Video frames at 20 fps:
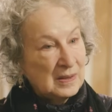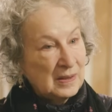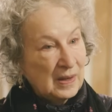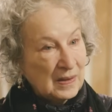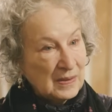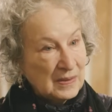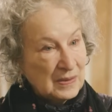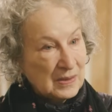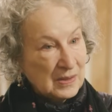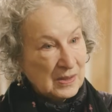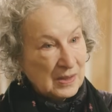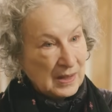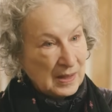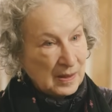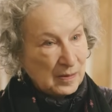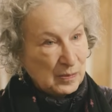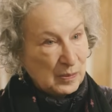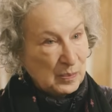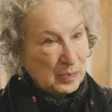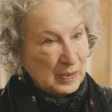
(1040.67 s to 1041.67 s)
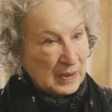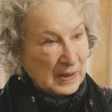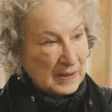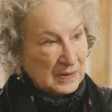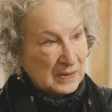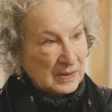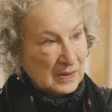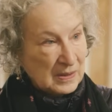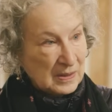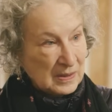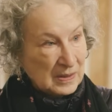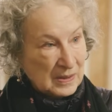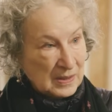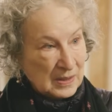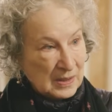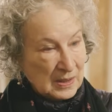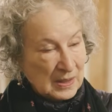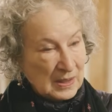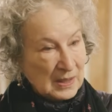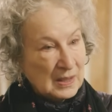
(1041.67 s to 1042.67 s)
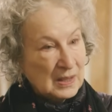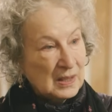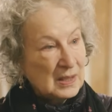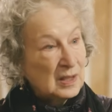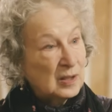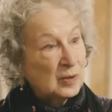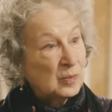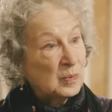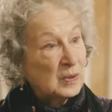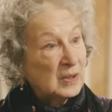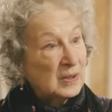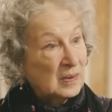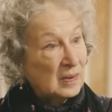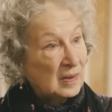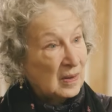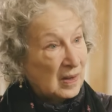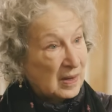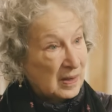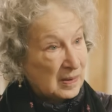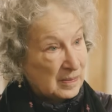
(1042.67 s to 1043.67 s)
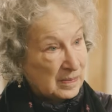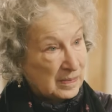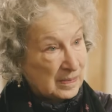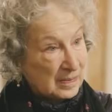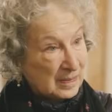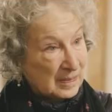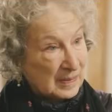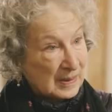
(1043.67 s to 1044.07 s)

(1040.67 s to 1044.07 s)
doesn't have a precedent in real life,